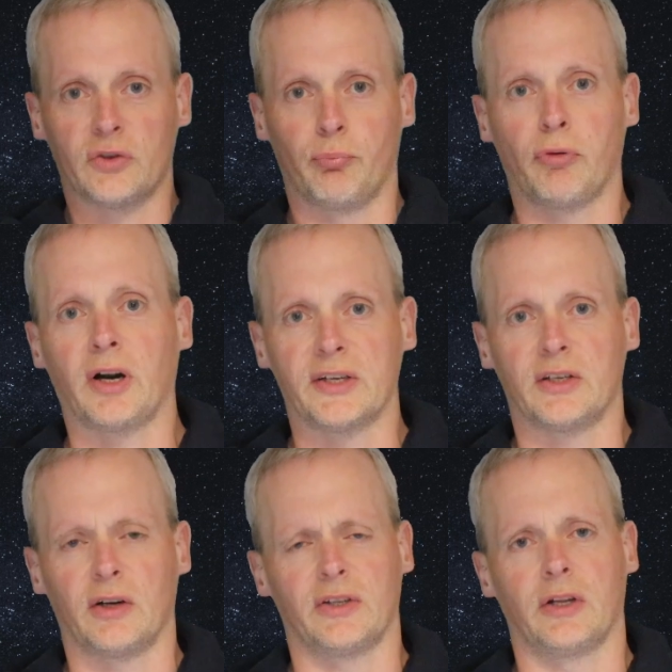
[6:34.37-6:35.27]
bright
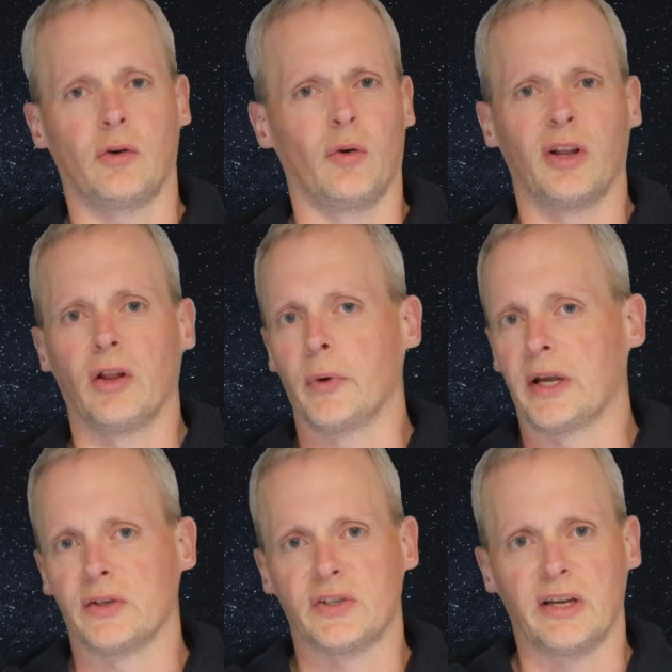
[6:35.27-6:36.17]
stars in the corner that we
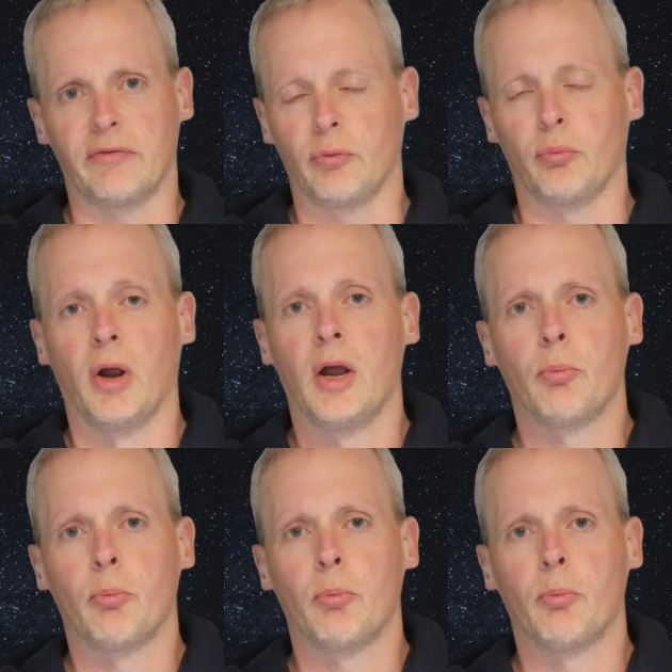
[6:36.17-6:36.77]
can see from